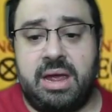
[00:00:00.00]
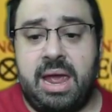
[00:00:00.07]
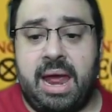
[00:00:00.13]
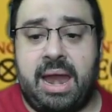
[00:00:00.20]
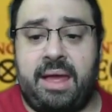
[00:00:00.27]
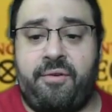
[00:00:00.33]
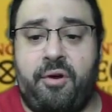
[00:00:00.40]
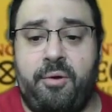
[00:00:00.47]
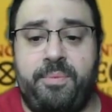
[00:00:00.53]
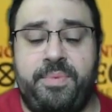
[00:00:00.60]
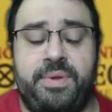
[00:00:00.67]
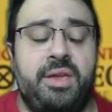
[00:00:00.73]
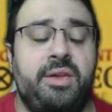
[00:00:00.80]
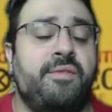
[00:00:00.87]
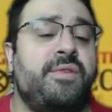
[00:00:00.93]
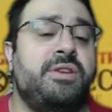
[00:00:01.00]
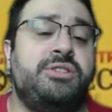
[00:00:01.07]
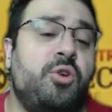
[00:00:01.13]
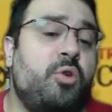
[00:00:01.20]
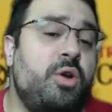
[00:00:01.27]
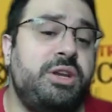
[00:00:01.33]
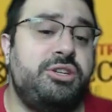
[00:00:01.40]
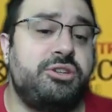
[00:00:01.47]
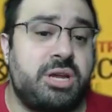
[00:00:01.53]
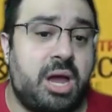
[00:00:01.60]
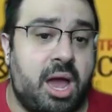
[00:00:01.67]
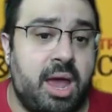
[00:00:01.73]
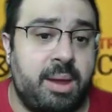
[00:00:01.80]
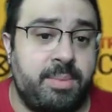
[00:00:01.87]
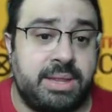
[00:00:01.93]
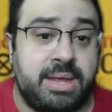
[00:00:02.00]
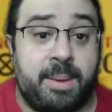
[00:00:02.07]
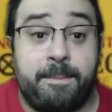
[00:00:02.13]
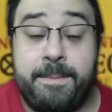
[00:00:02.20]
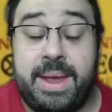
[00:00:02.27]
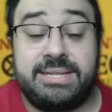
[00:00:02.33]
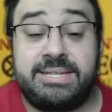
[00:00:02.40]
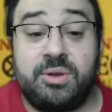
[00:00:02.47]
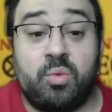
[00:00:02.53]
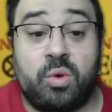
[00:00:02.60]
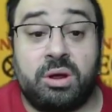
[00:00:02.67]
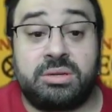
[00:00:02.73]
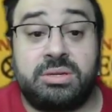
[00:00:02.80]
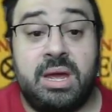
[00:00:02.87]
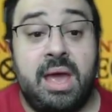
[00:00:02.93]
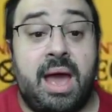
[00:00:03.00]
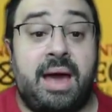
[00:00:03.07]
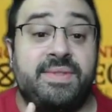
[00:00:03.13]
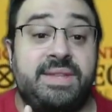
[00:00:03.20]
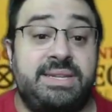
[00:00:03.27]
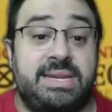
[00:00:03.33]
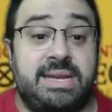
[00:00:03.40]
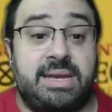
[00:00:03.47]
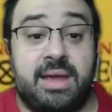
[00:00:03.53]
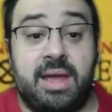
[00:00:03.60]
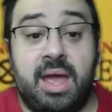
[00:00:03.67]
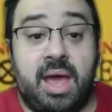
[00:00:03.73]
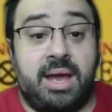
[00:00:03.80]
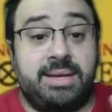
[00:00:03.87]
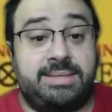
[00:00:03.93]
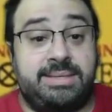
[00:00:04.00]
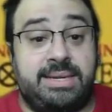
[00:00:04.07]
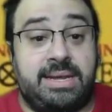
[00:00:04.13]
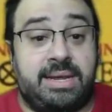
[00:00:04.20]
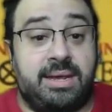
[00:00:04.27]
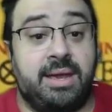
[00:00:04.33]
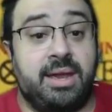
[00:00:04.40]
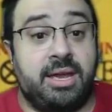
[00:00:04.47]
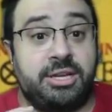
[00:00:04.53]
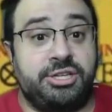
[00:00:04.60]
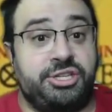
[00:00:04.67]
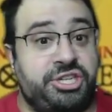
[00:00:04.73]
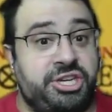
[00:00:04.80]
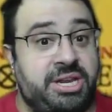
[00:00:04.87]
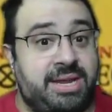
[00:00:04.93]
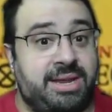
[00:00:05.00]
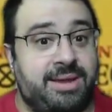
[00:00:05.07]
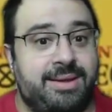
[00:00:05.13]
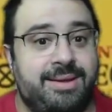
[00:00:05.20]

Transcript: and I hope you've enjoyed your time in the amazing world of the TCG.